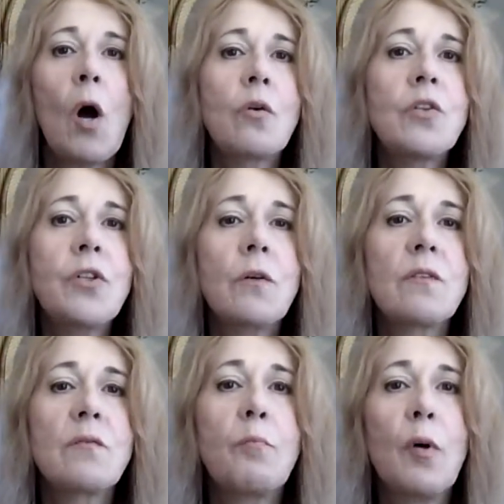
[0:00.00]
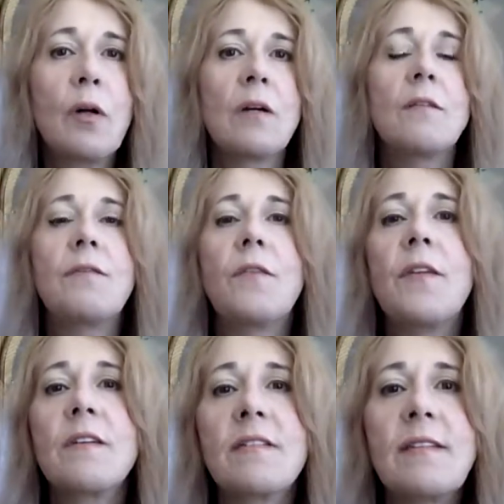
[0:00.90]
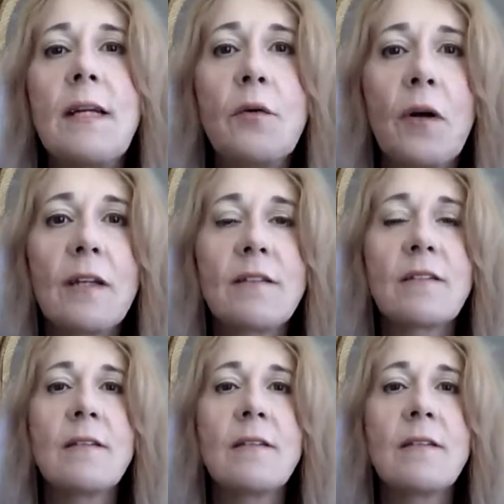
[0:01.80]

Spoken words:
Osho's book of the secrets,